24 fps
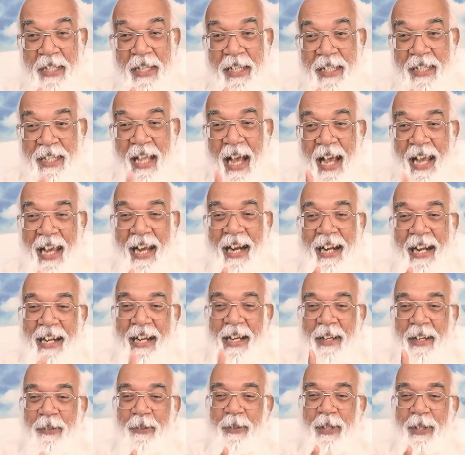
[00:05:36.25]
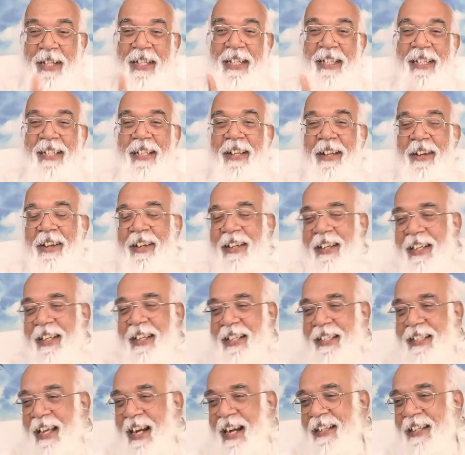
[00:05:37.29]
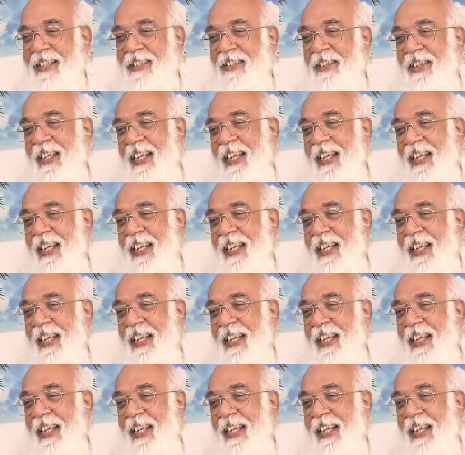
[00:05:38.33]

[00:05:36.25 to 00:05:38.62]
desired and what is not desired. So